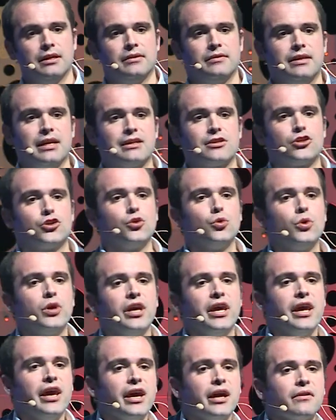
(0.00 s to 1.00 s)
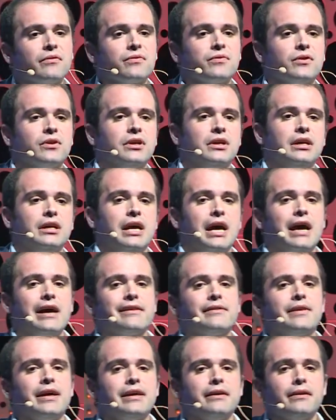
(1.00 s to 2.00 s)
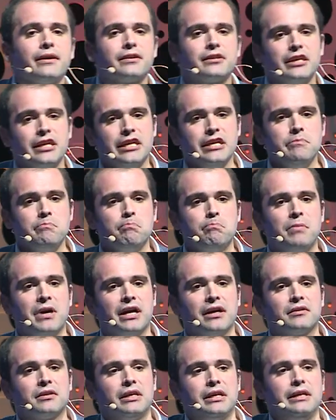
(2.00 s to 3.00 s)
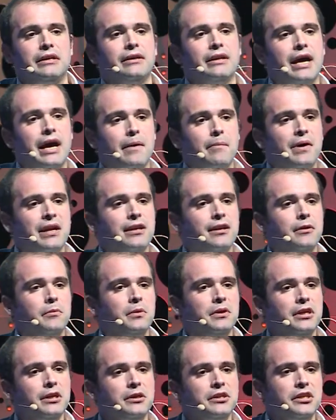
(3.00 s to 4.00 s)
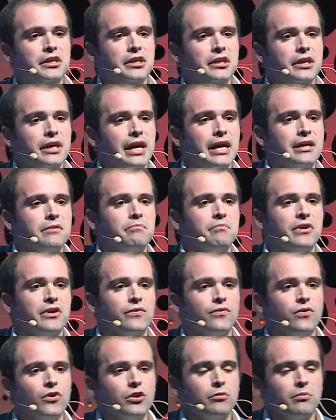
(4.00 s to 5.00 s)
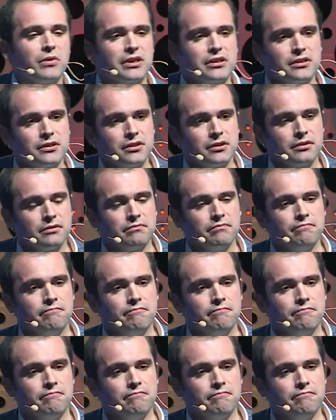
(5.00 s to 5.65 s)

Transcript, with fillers: that should have a direct impact in availability and performance.